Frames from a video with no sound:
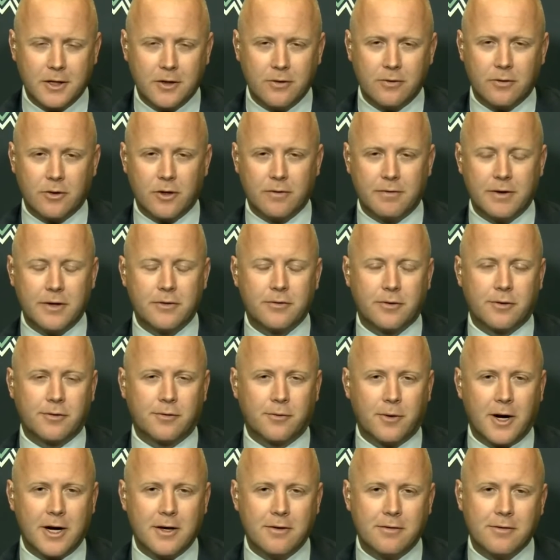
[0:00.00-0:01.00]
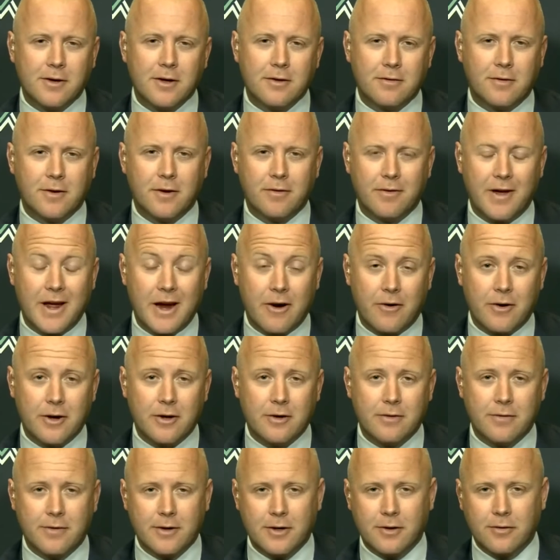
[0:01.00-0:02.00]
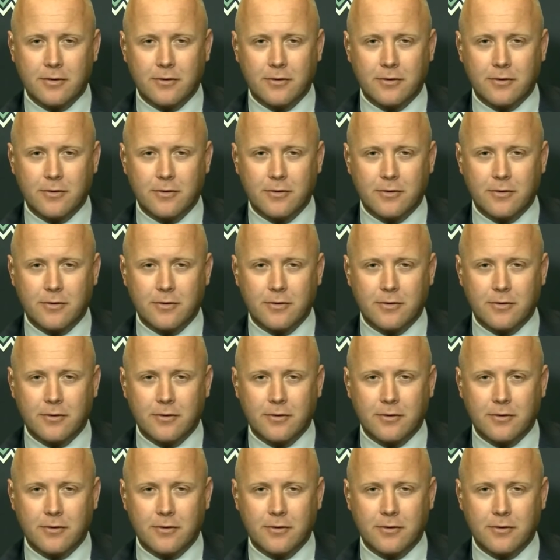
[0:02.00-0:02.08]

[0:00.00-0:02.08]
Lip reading: sort of interest rate sensitive areas that